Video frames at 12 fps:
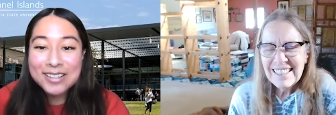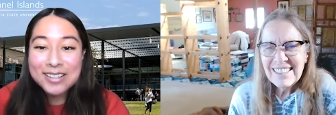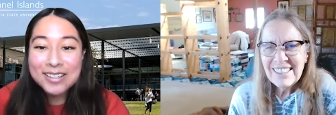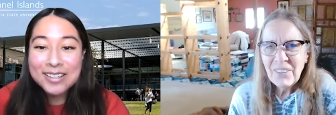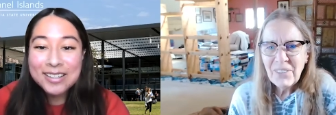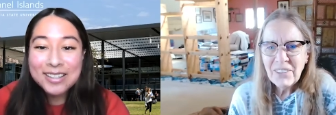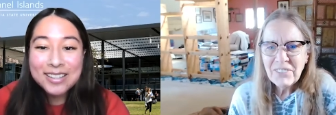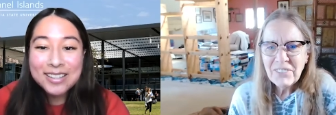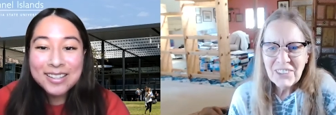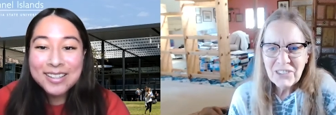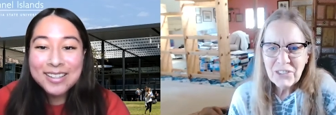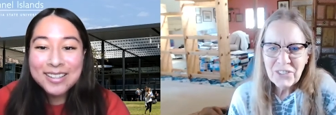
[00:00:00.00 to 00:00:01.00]
Speaker 1: You know, that's
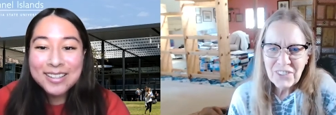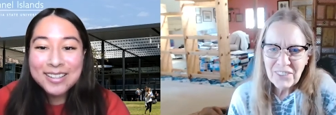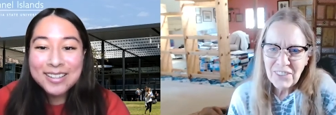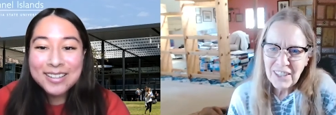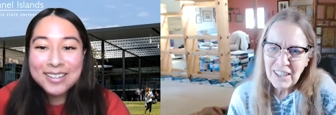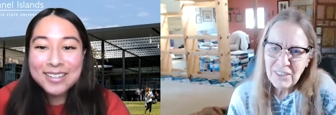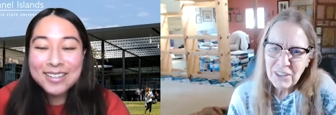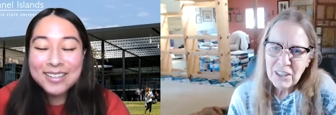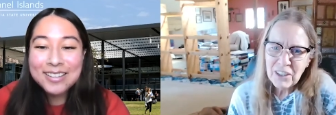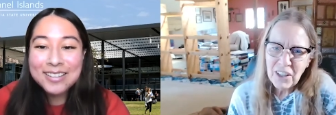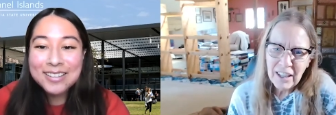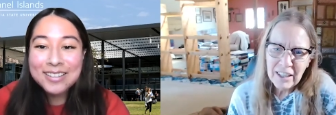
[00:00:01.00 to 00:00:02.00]
an interesting thing. I
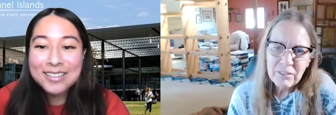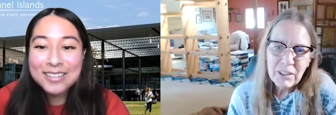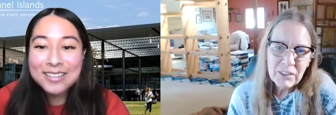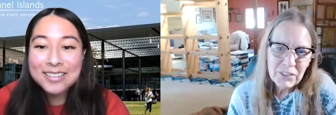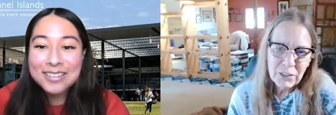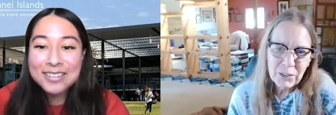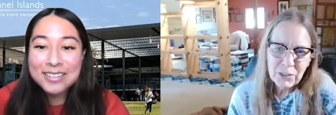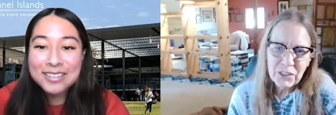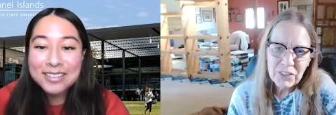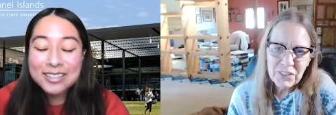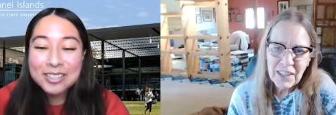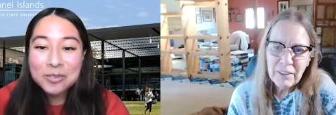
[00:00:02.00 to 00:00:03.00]
think a lot of us
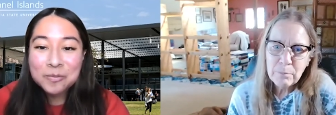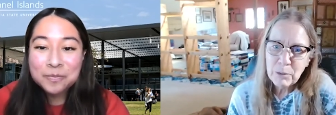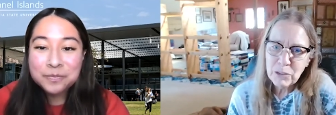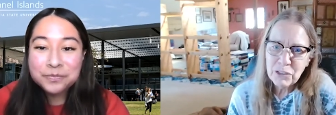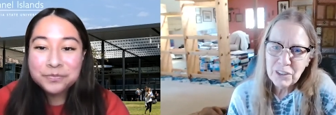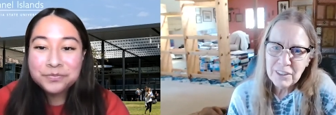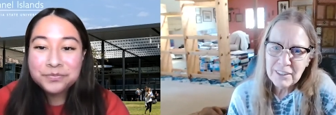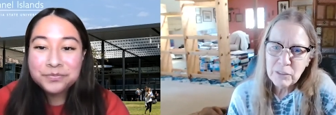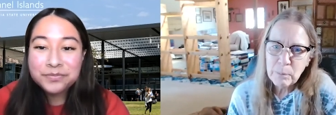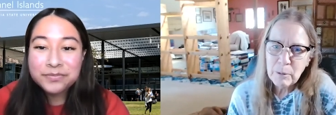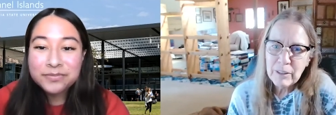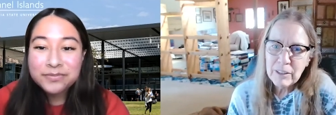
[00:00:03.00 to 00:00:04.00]
nurses have personal
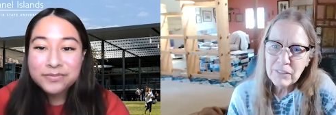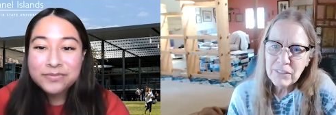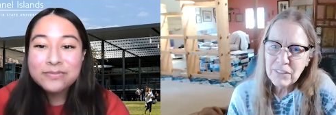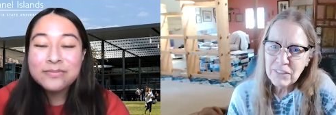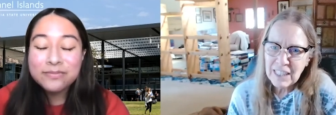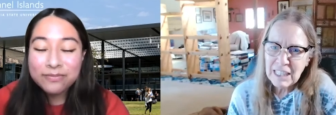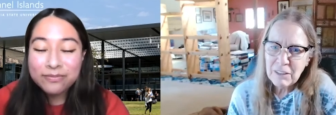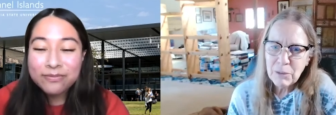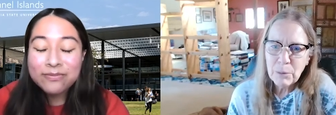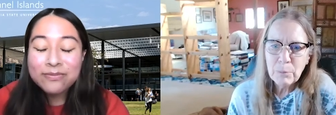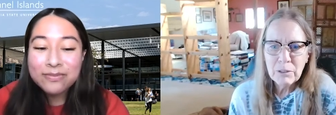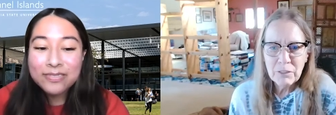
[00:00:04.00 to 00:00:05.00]
experiences
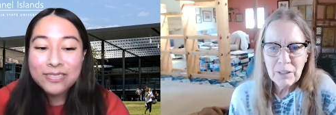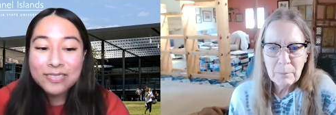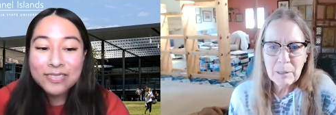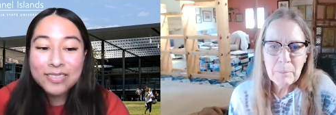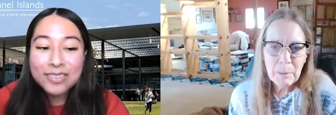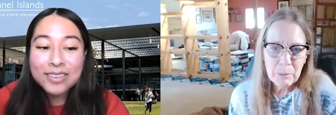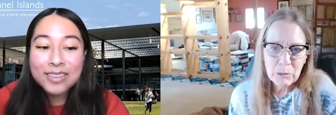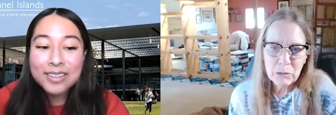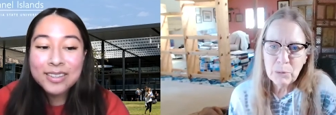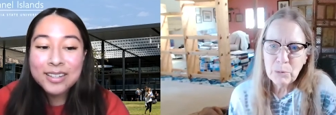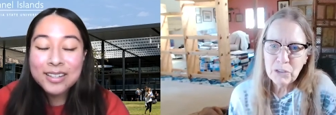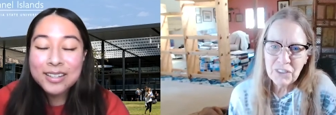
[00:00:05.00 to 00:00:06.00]
either with family
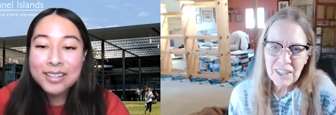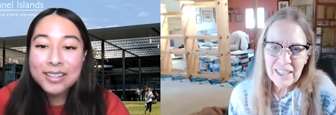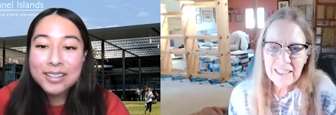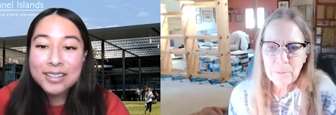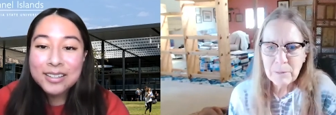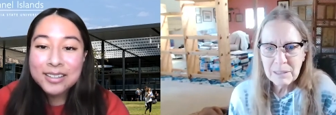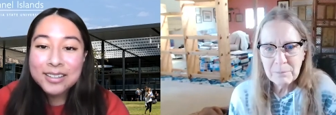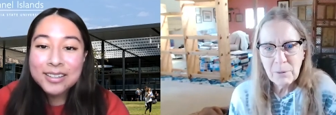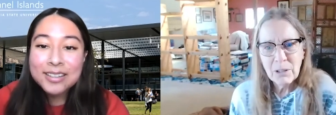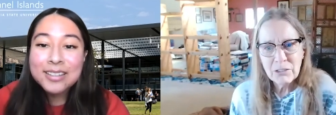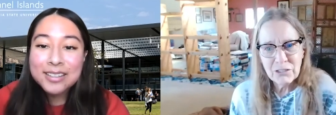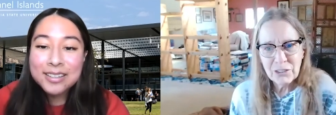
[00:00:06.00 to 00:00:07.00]
members who were sick and we
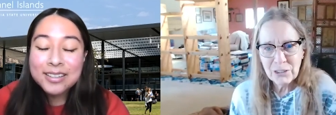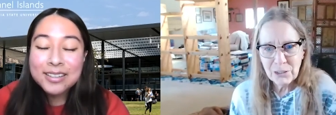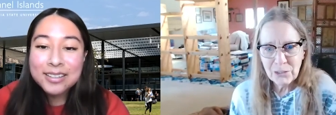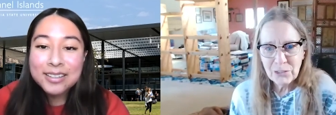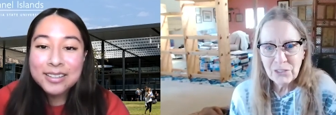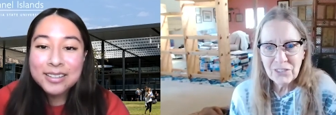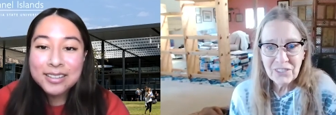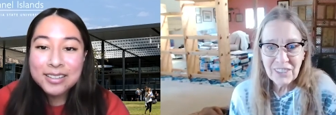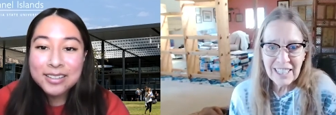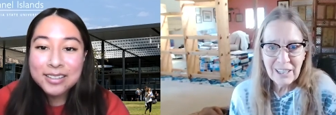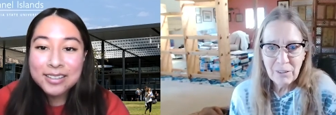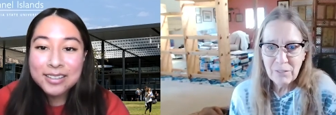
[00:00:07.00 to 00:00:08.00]
watched the nurses
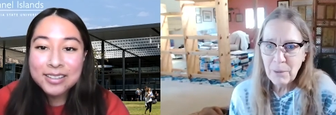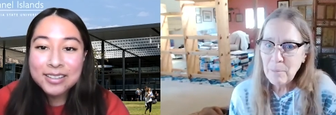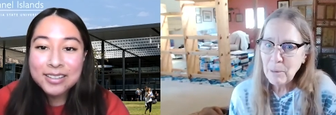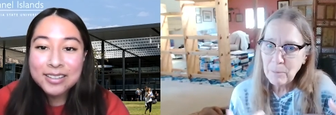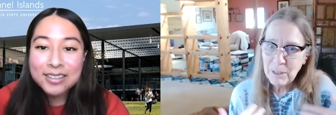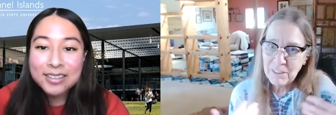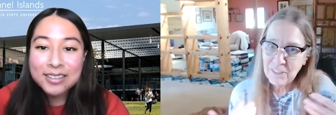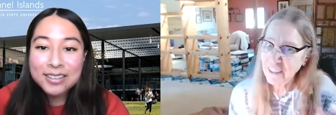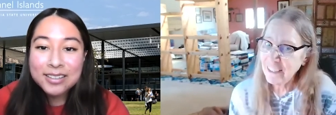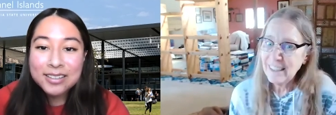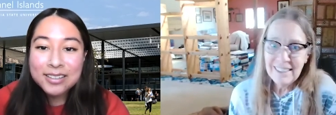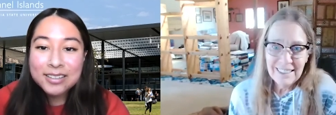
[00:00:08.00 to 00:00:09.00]
take care of them and we
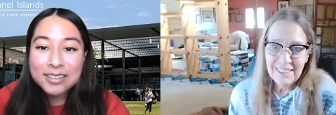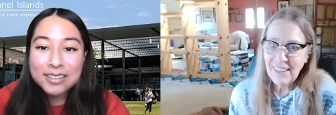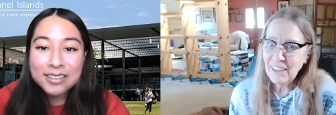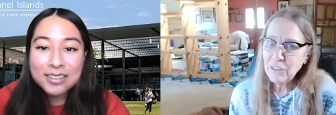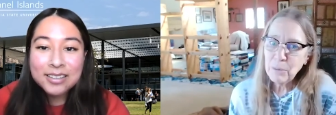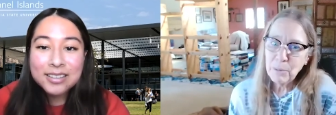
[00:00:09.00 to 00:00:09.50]
said, that's